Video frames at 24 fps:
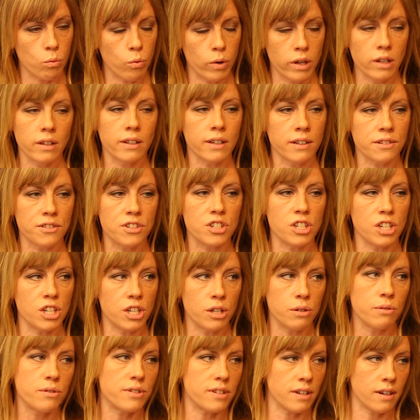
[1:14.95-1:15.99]
willing to
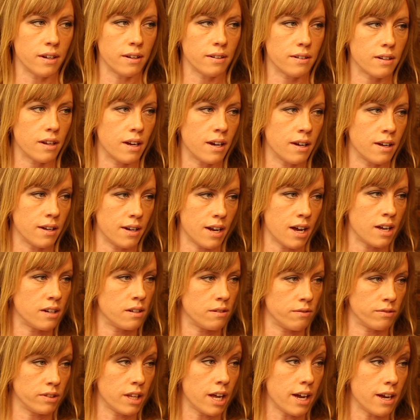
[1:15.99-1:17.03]
use it at
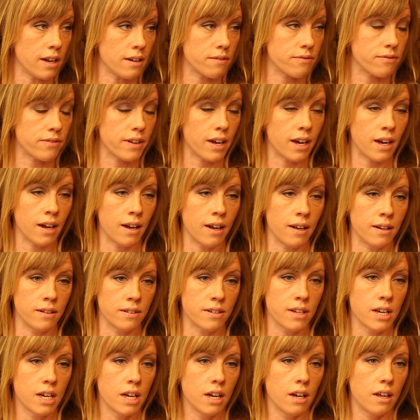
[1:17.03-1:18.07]
end of life.
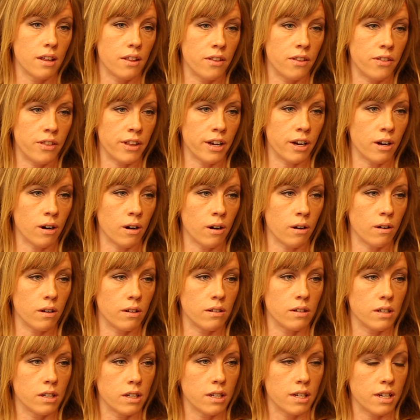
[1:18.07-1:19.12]
And
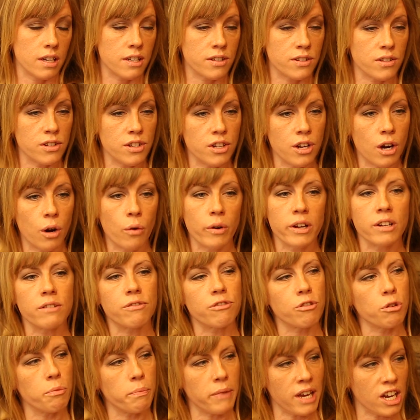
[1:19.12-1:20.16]
there is no
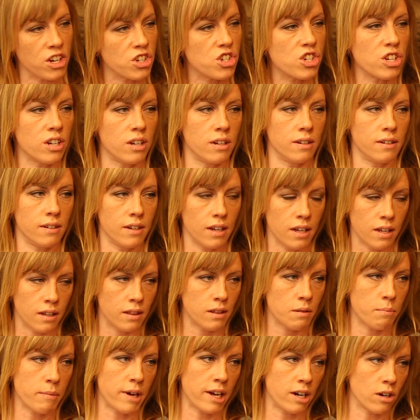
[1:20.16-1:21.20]
information in
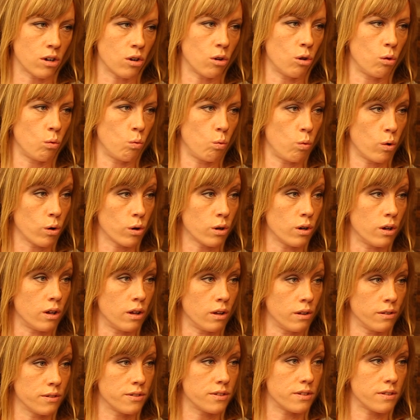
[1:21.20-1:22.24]
the medical
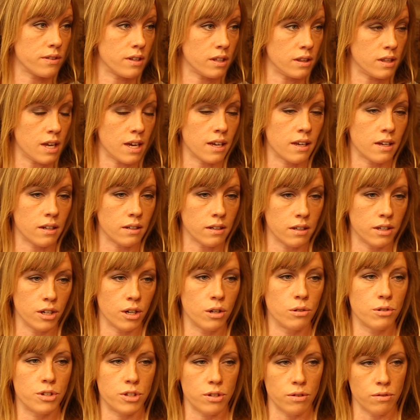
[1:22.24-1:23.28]
world that they can
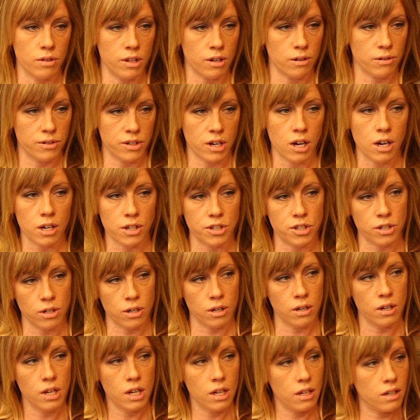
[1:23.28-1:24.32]
go to. Their
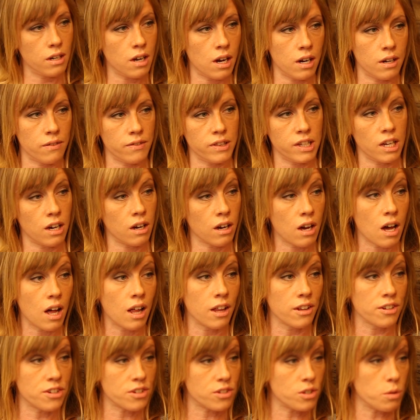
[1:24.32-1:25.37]
doctor, not even the
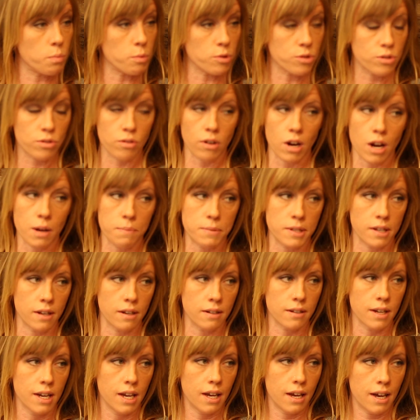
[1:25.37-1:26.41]
oncologist who prescribes
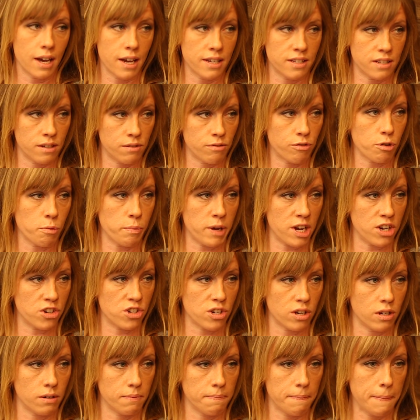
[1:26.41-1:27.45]
it, has
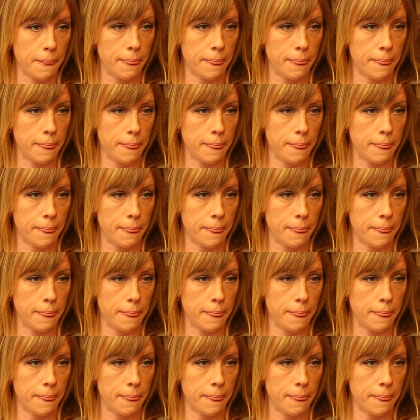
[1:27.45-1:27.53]
information.